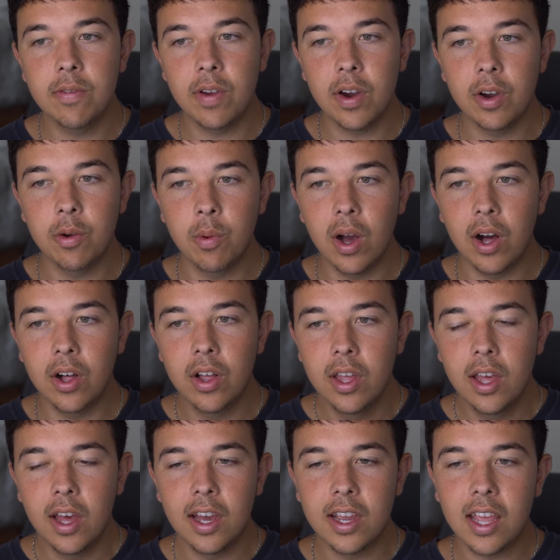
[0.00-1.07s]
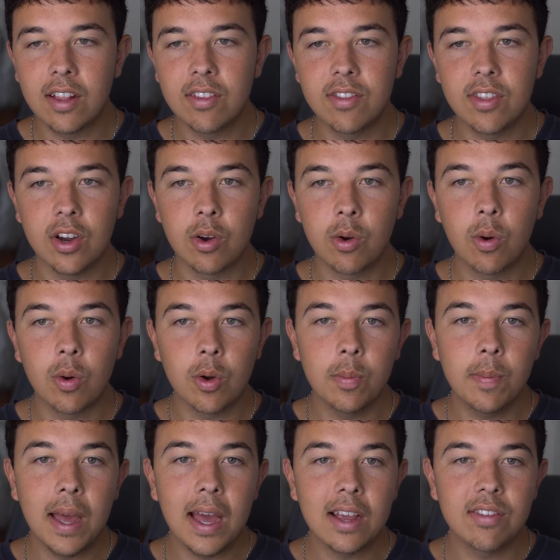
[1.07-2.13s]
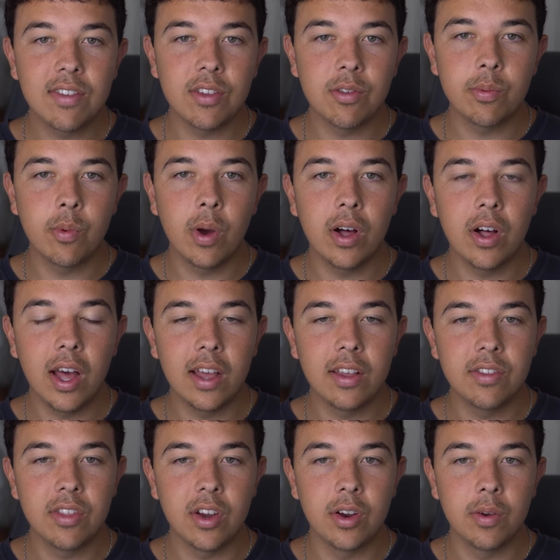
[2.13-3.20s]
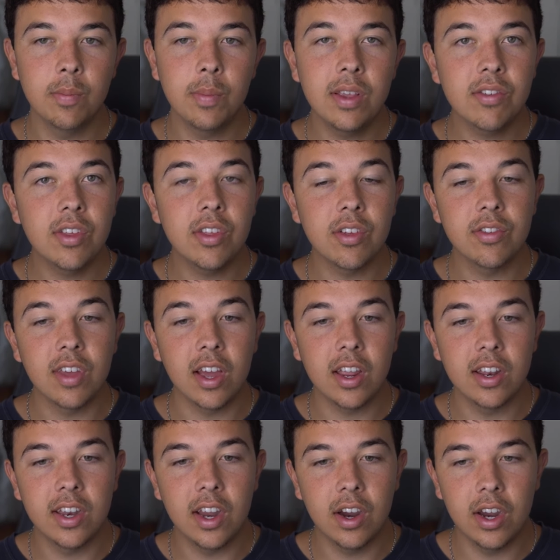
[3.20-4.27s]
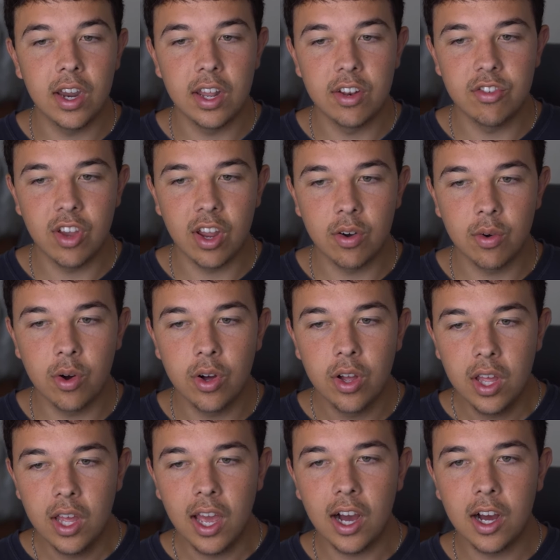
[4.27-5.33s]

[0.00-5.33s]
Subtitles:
very well against their cornerbacks, as well as their secondary in general,